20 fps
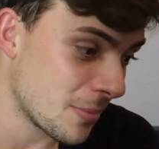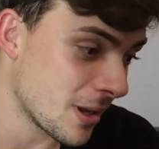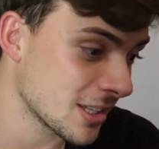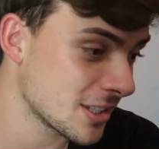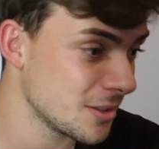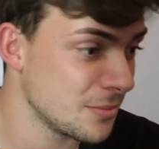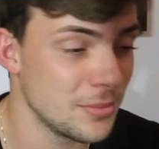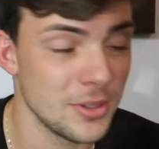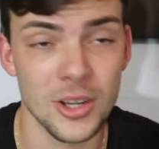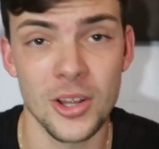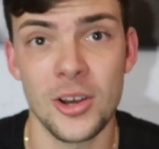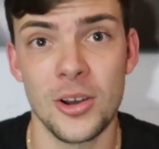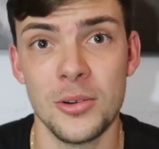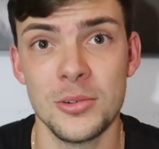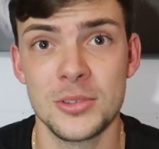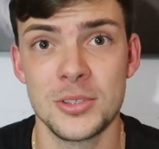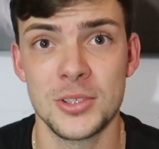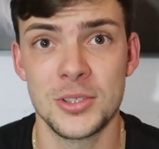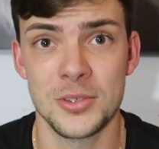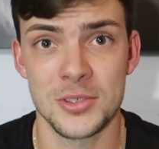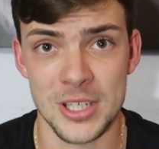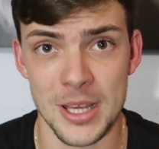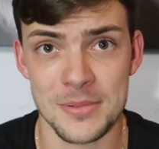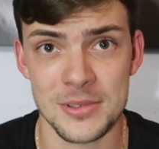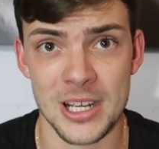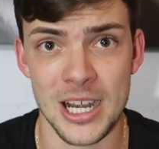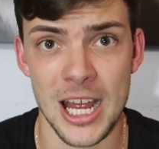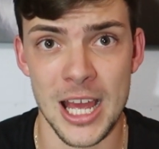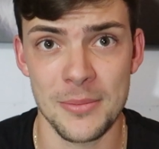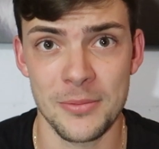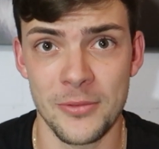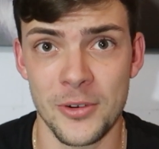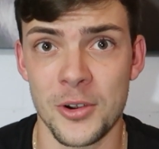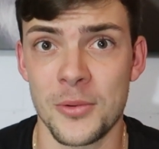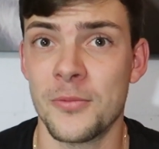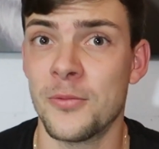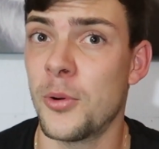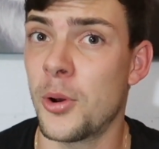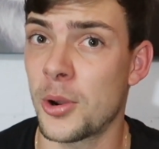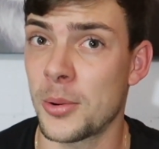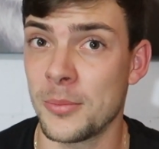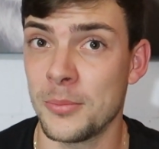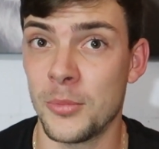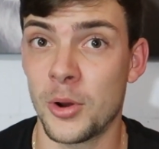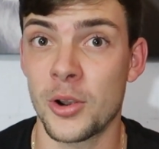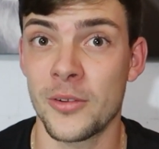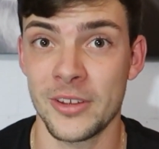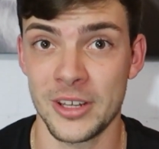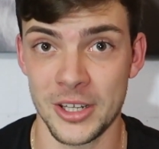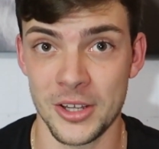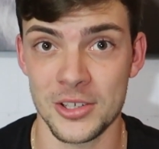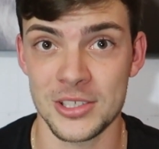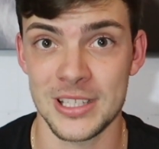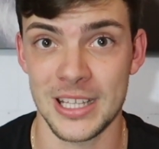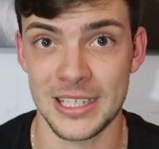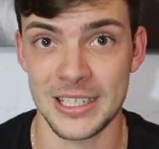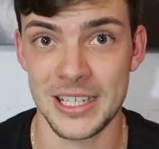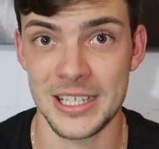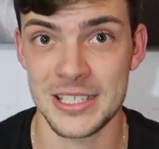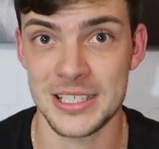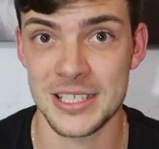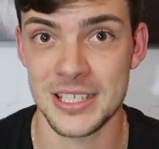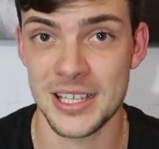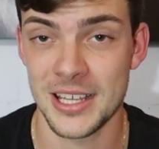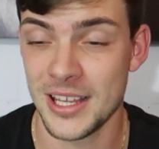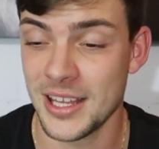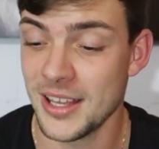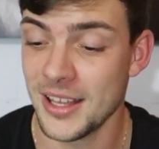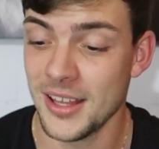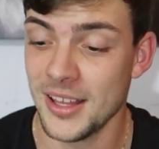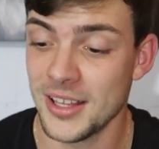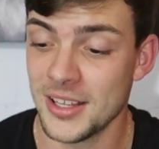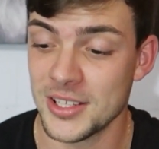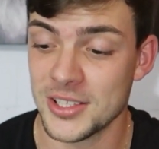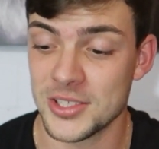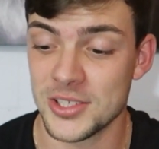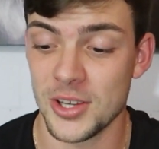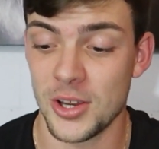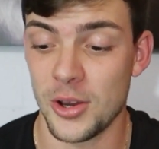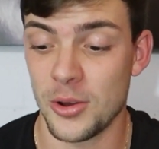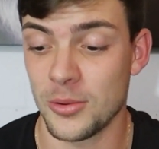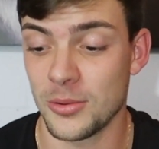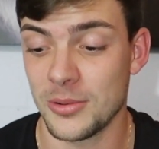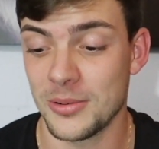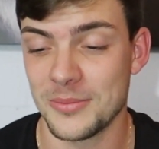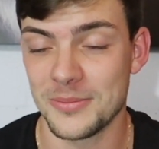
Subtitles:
button below to subscribe for more videos like this. So